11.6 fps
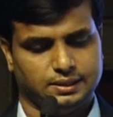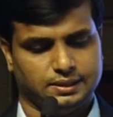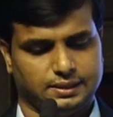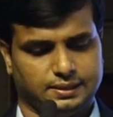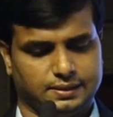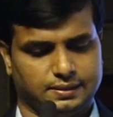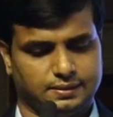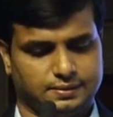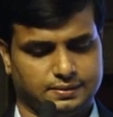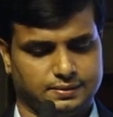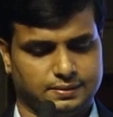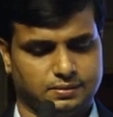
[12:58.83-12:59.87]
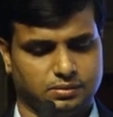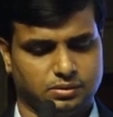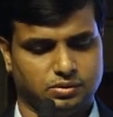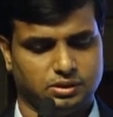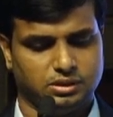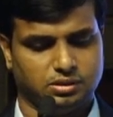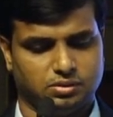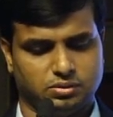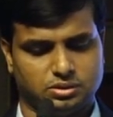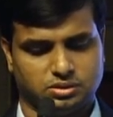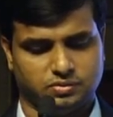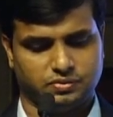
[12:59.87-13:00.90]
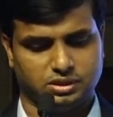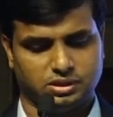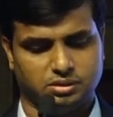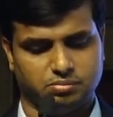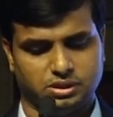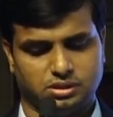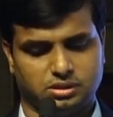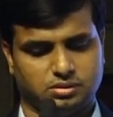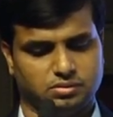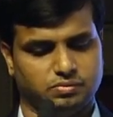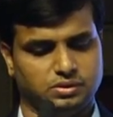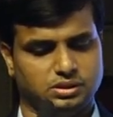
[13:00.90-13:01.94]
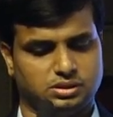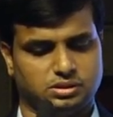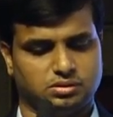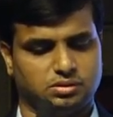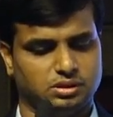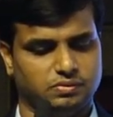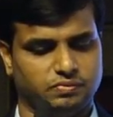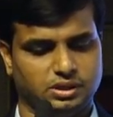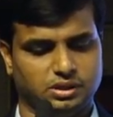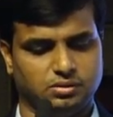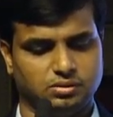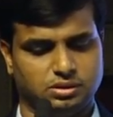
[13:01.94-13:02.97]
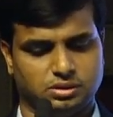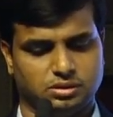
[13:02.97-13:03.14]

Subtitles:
And during the course of the treatment, we saw a very good